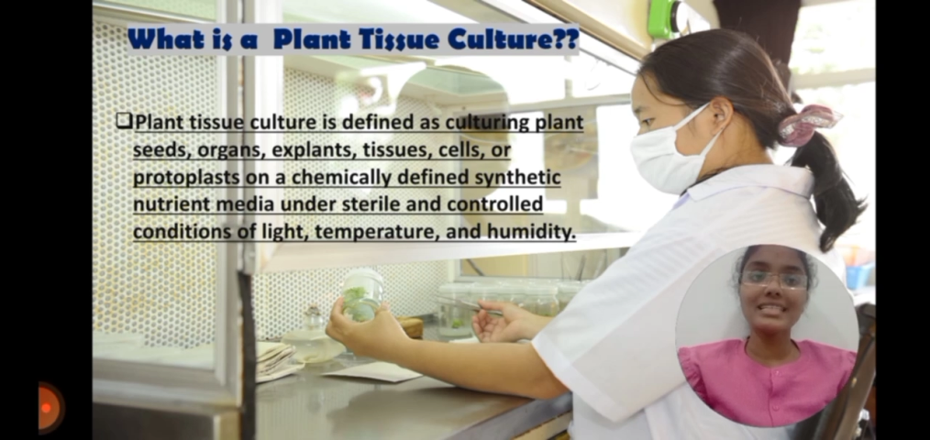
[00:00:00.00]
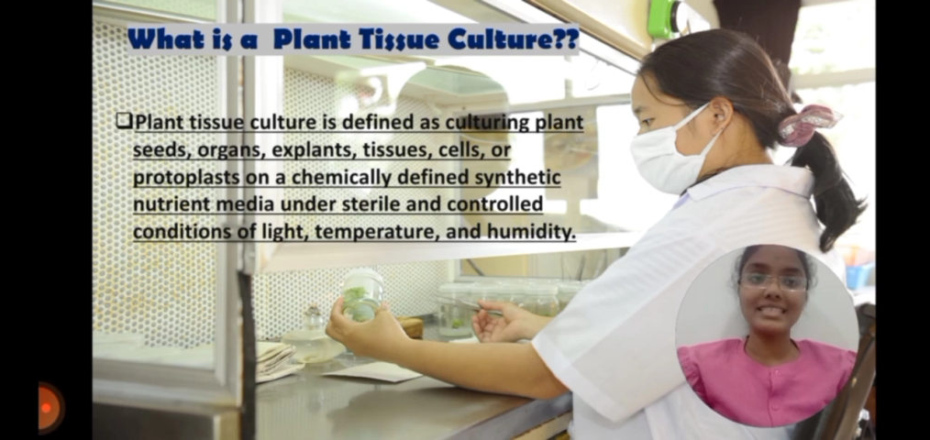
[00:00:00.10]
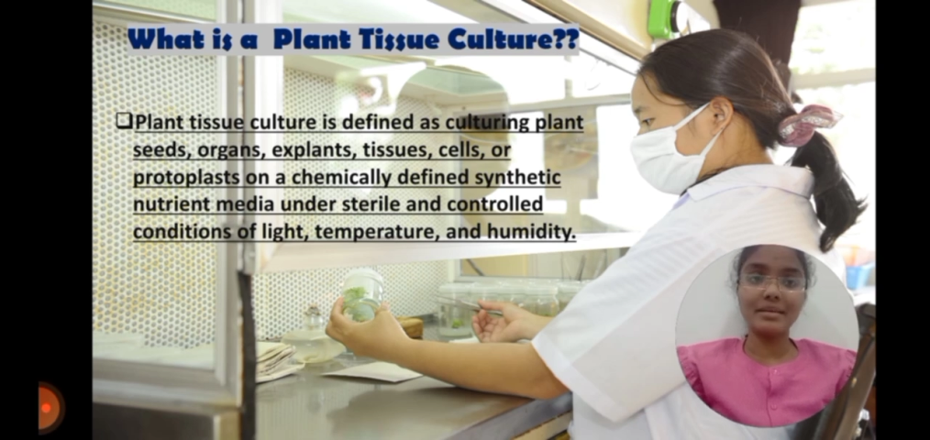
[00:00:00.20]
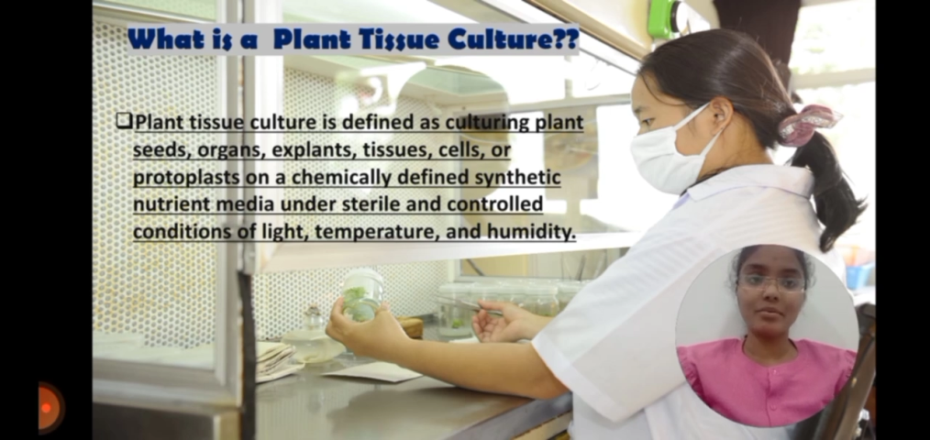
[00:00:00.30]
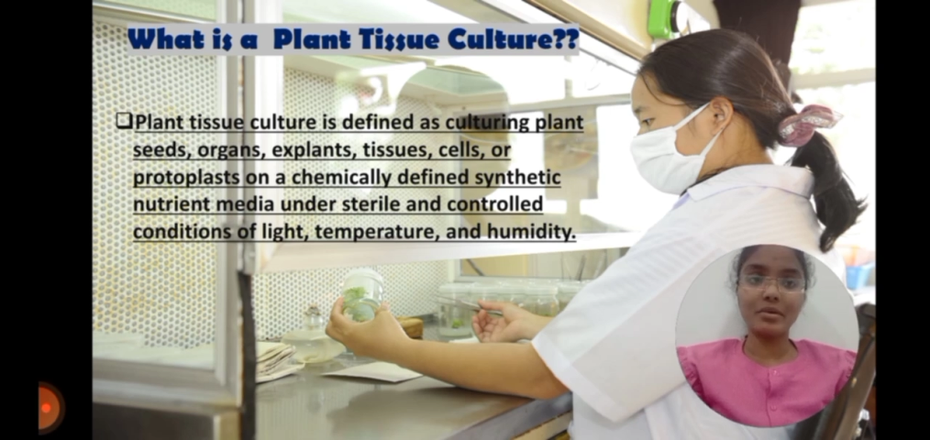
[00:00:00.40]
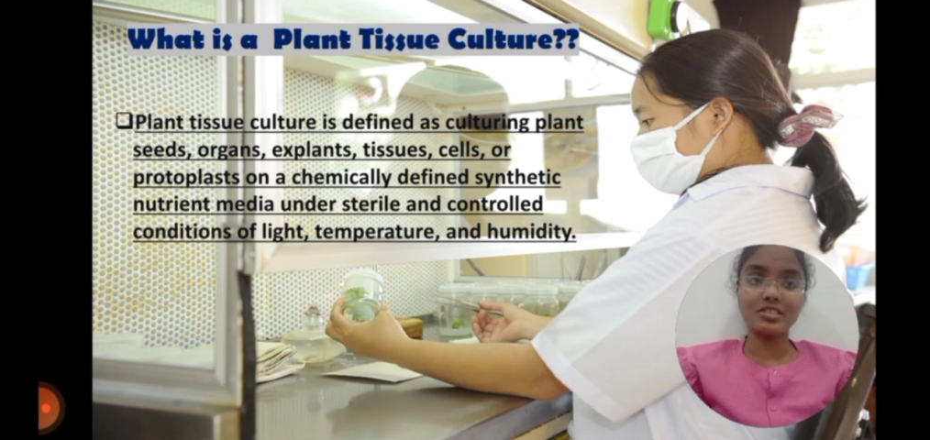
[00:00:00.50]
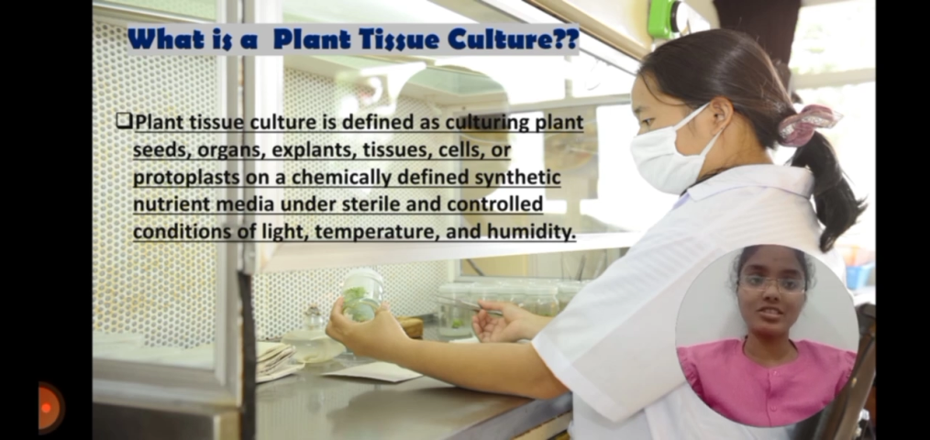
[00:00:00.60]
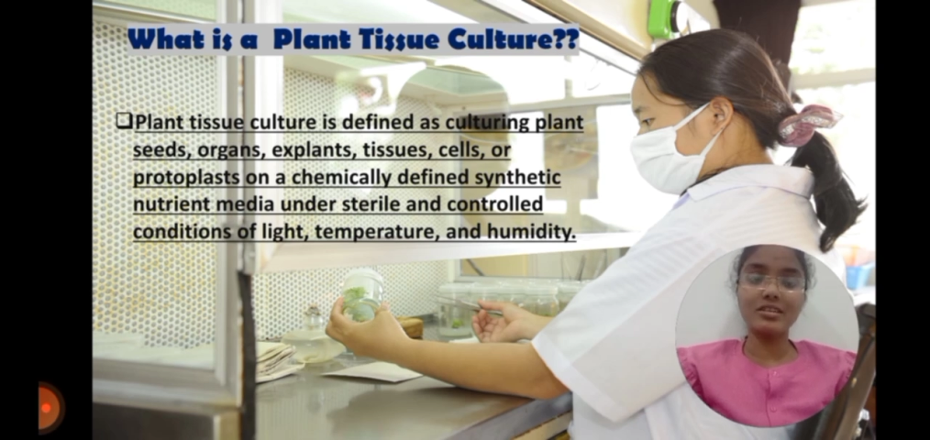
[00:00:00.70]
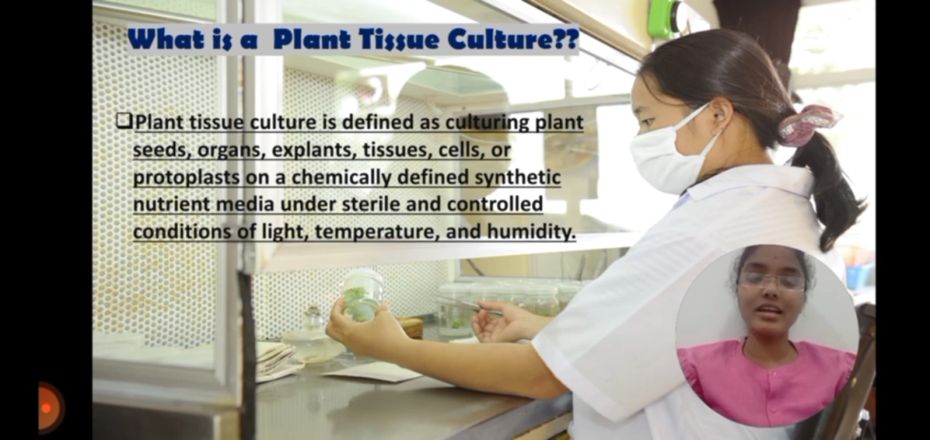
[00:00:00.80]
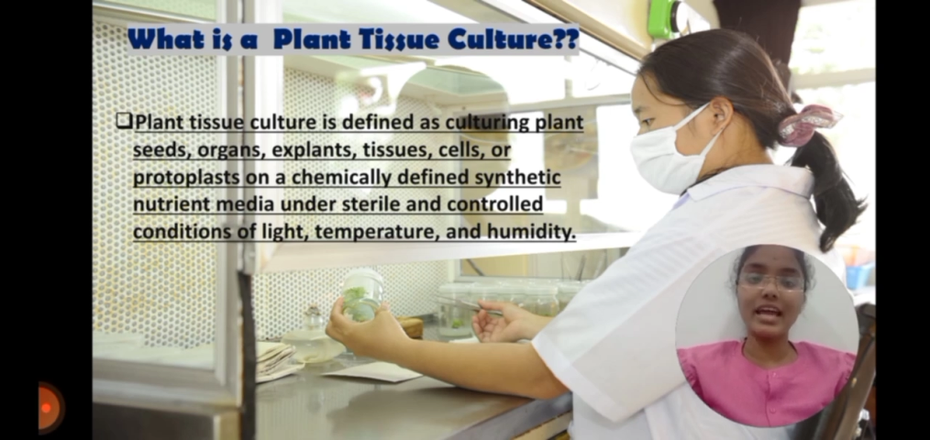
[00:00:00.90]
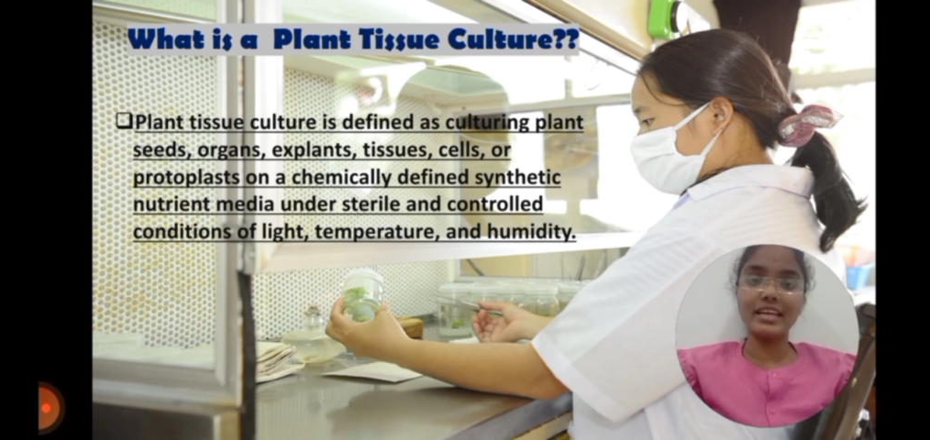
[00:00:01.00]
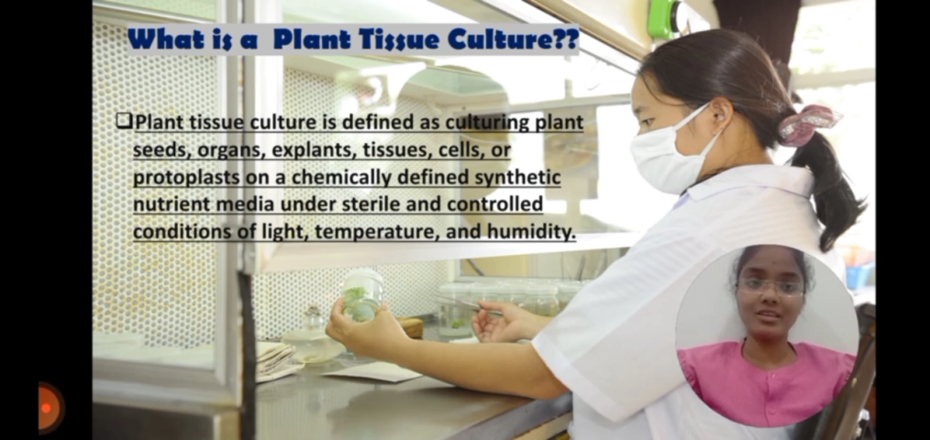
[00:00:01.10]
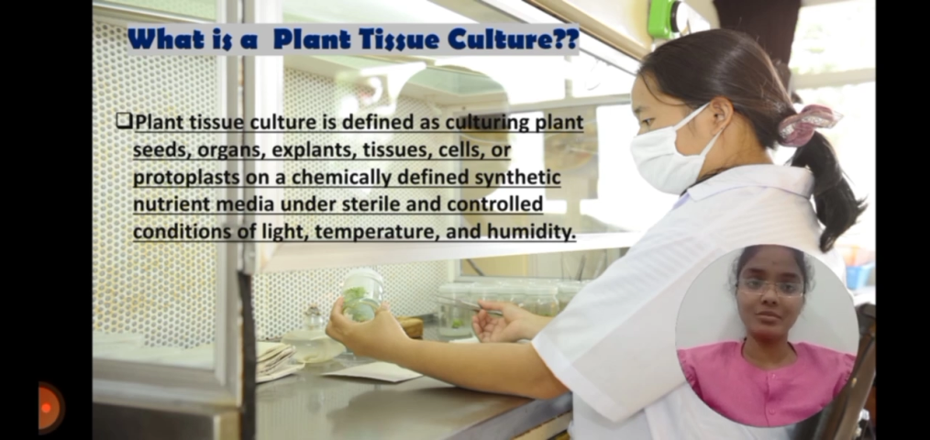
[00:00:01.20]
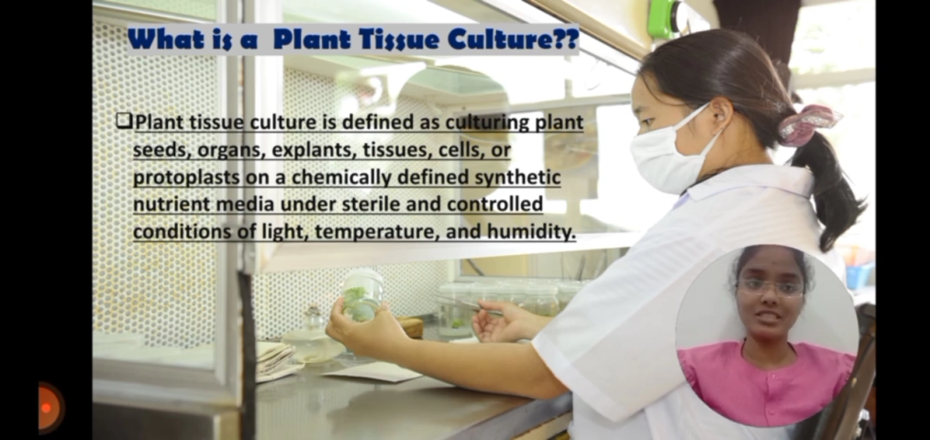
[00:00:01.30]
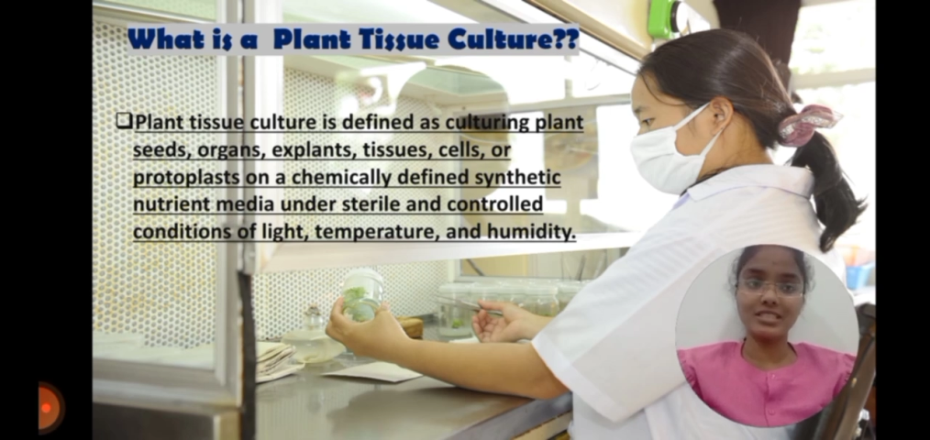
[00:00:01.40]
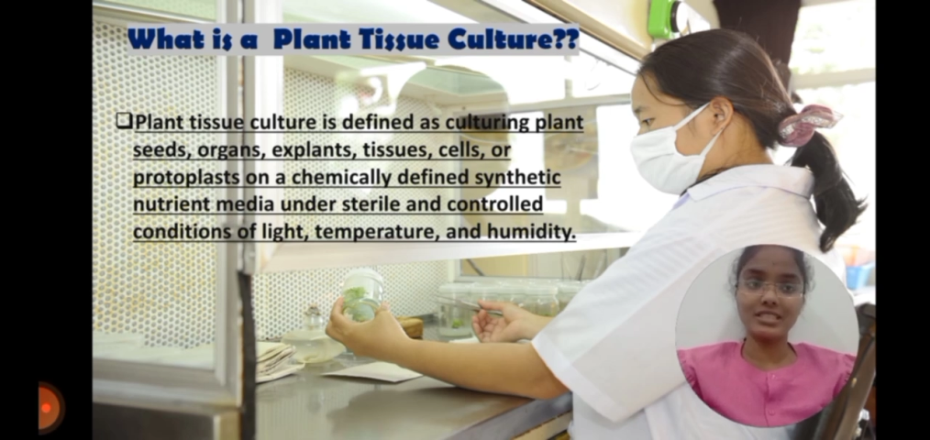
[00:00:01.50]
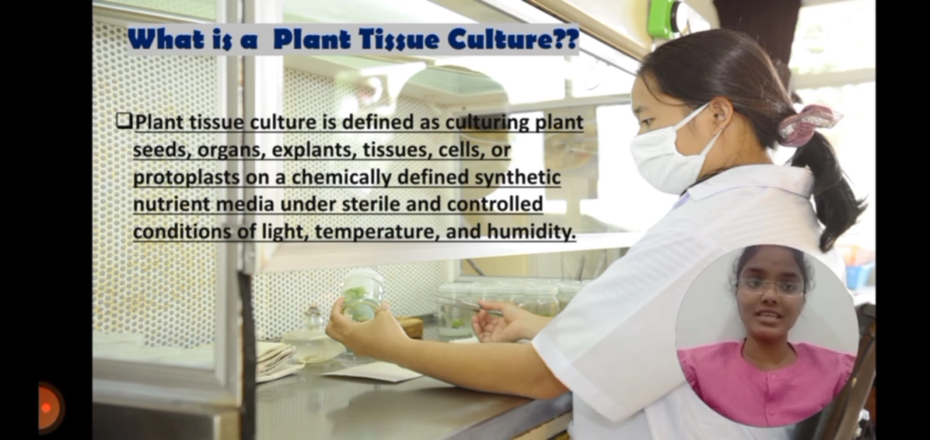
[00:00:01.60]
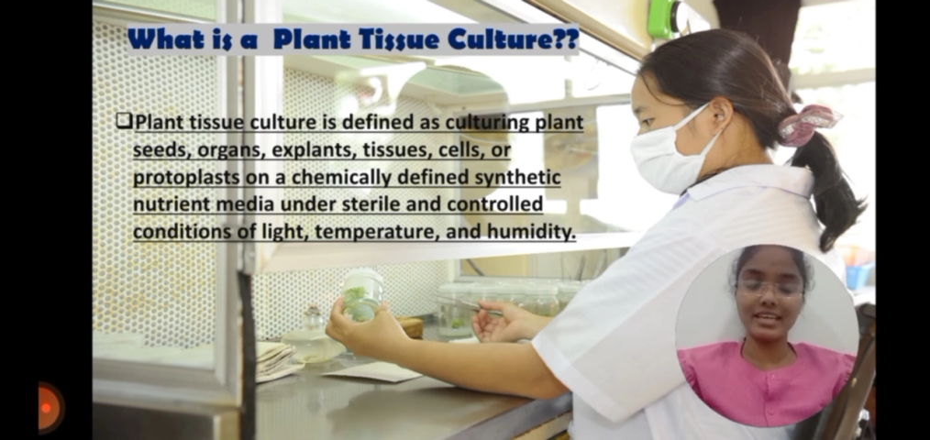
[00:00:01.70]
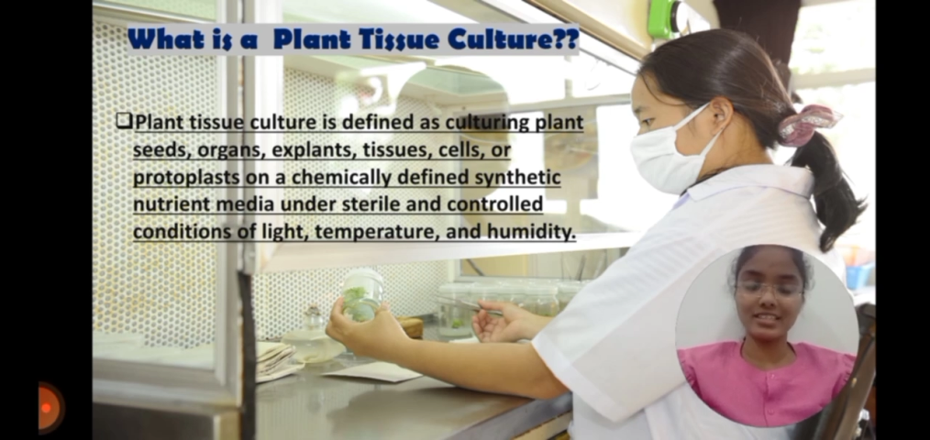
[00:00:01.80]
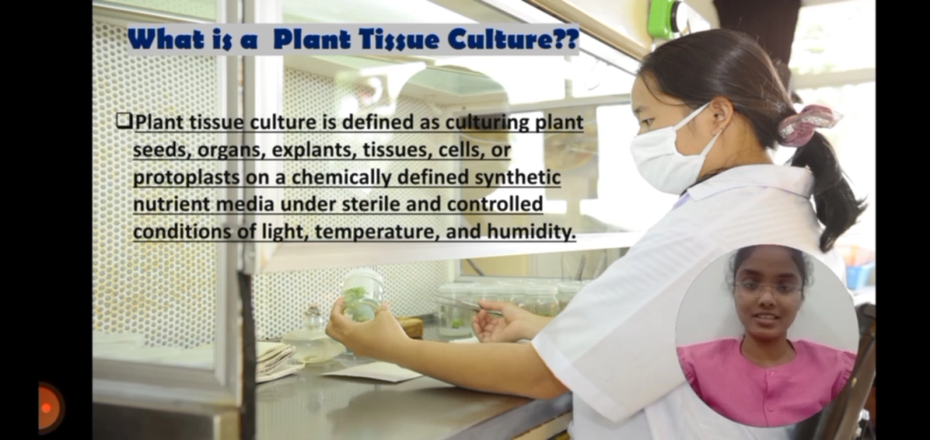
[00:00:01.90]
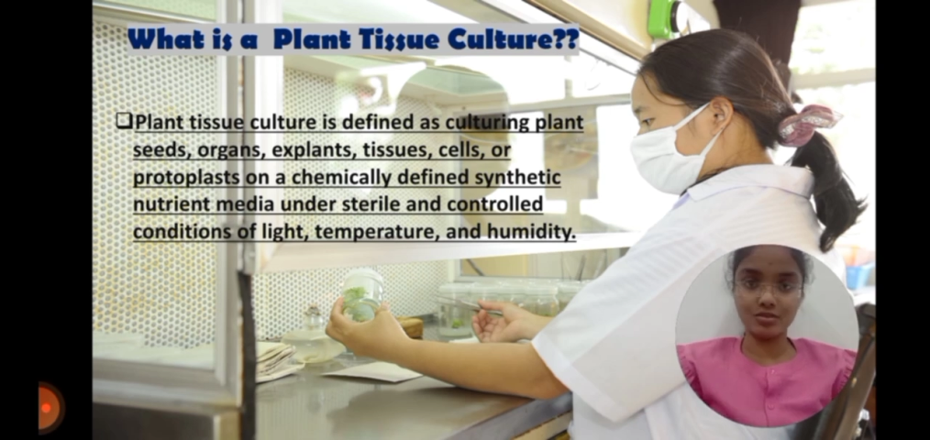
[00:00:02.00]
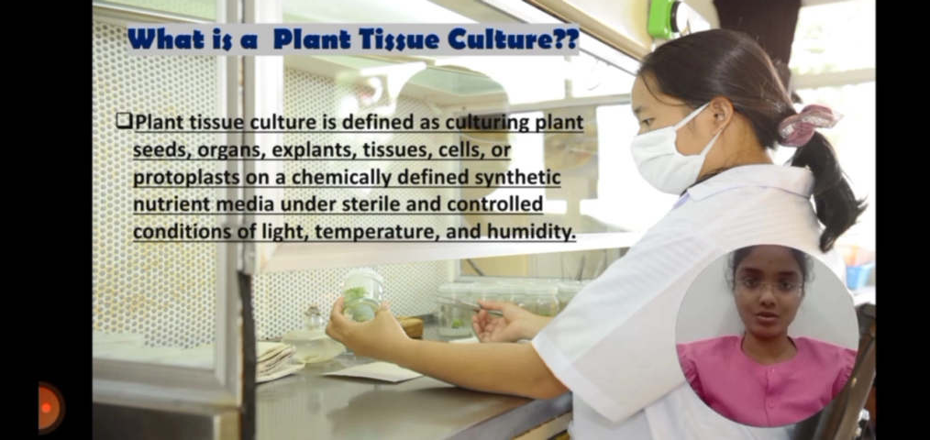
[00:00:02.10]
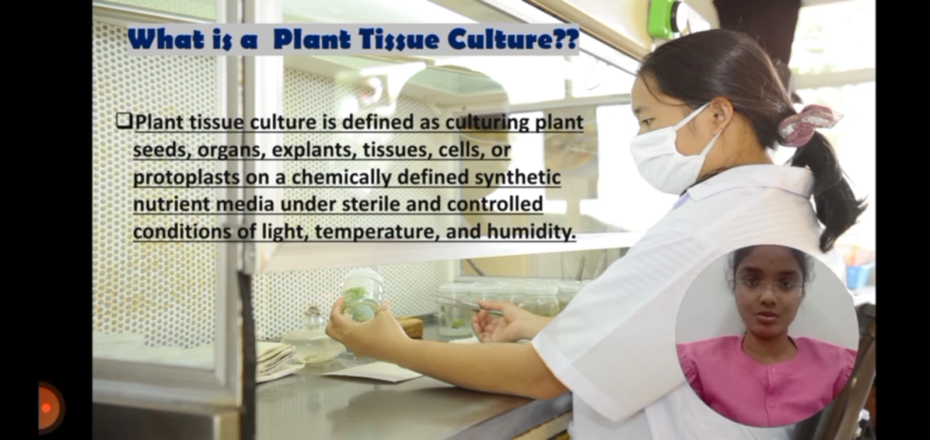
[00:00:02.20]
temperature and humidity, etc.